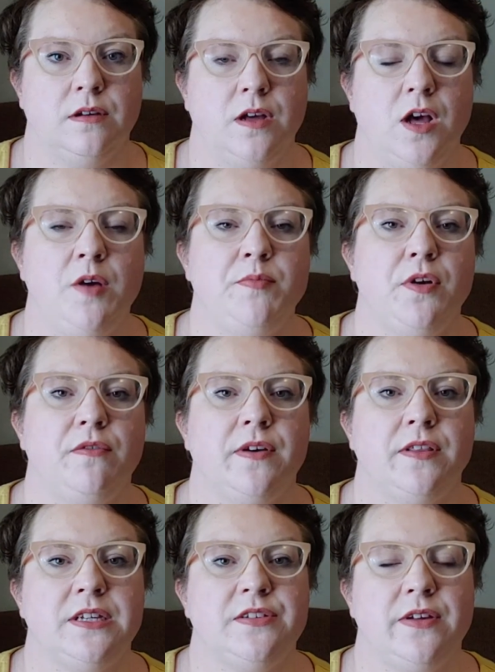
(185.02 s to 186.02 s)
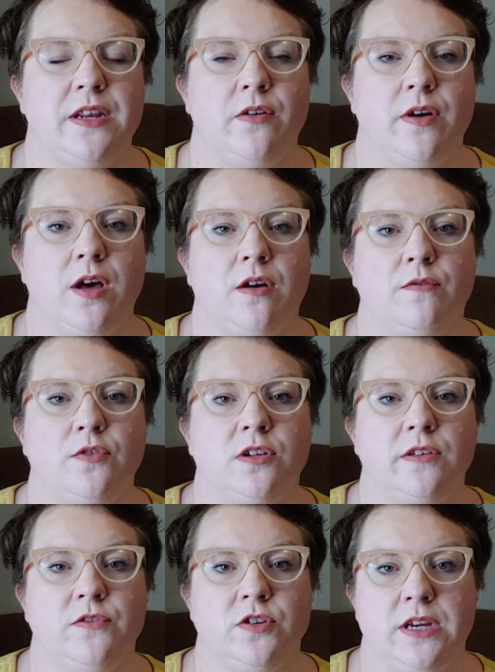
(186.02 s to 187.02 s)
I hope you all found this video helpful.
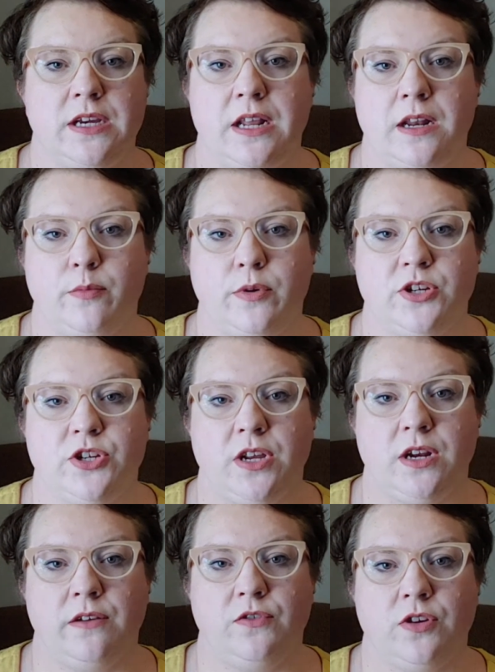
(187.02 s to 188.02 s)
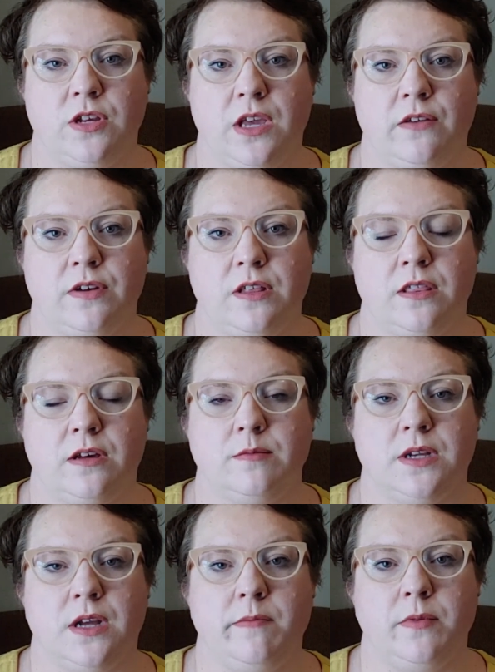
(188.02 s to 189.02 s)
If you did, I'd appreciate it if you could give it a
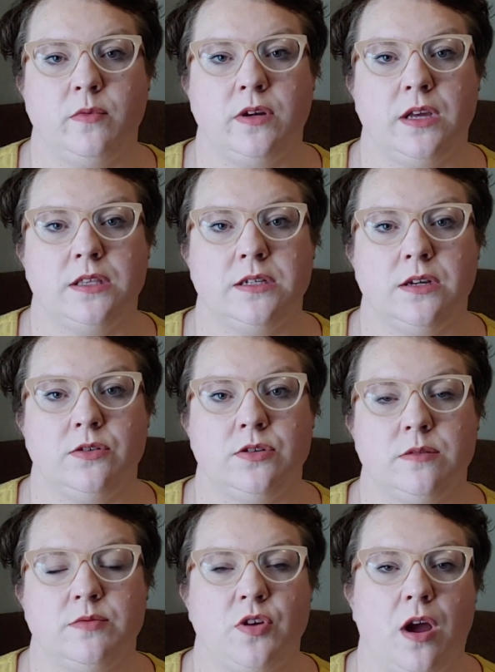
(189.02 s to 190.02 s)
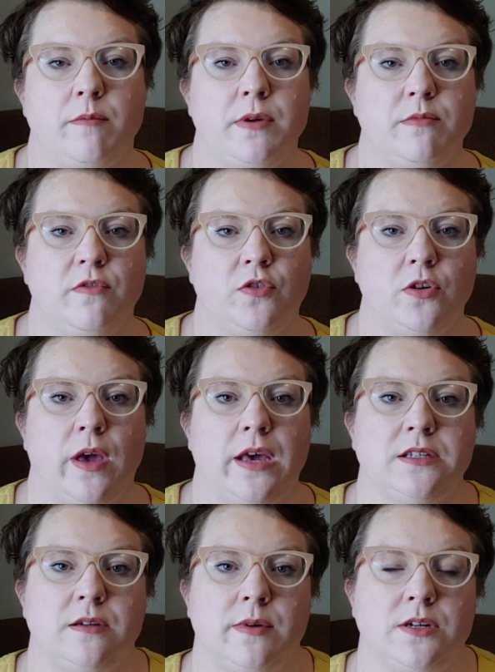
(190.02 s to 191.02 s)
thumbs up and would consider subscribing before you
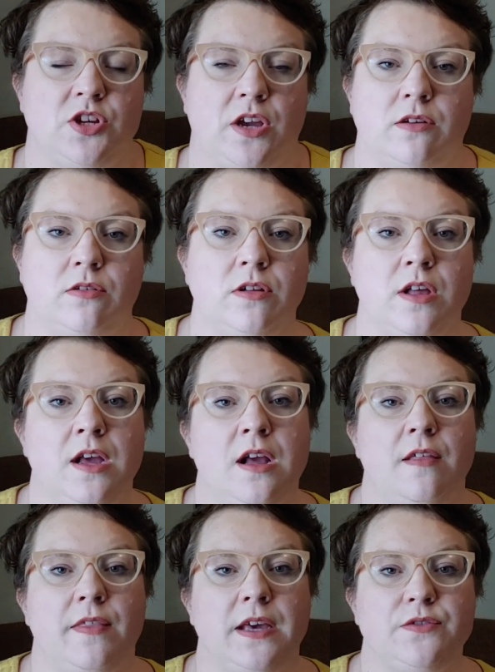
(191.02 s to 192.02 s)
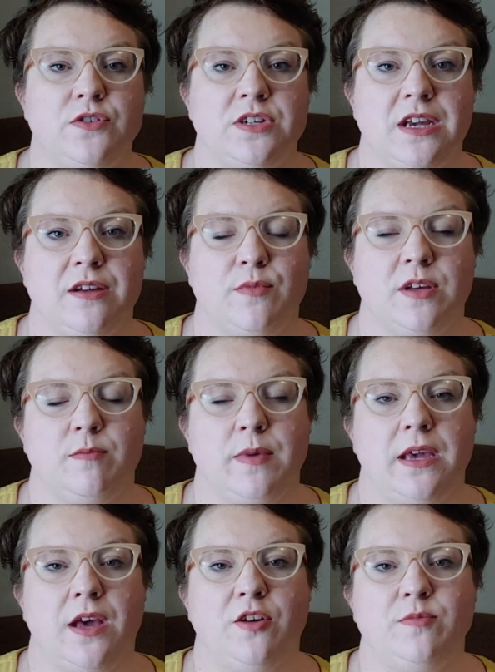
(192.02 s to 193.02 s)
exit my channel. Thanks for sticking with
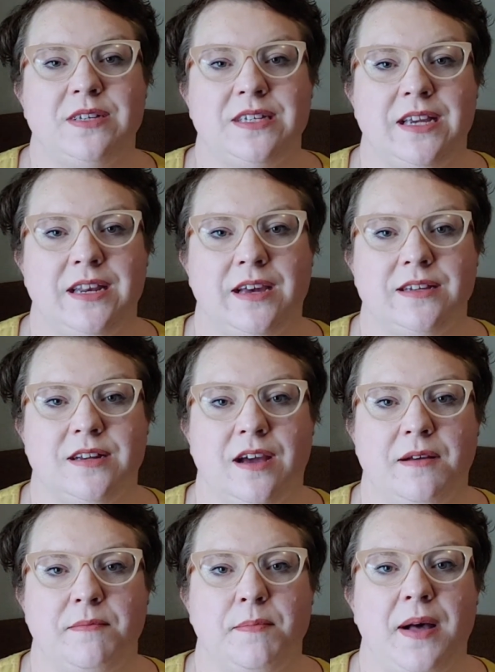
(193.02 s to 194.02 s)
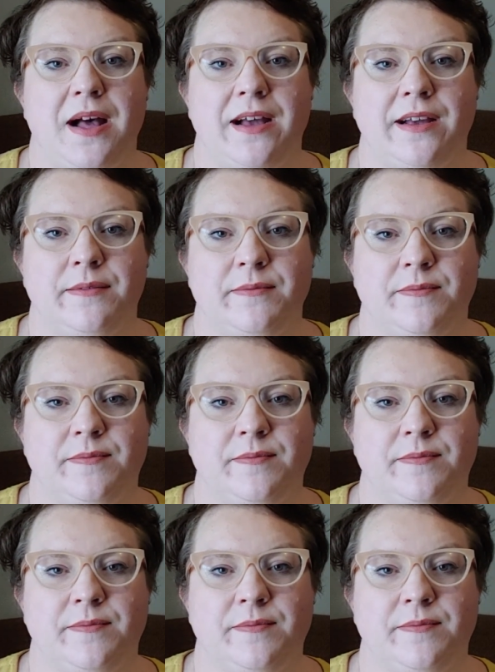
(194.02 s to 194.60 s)
me. Hope to see you next time. Bye.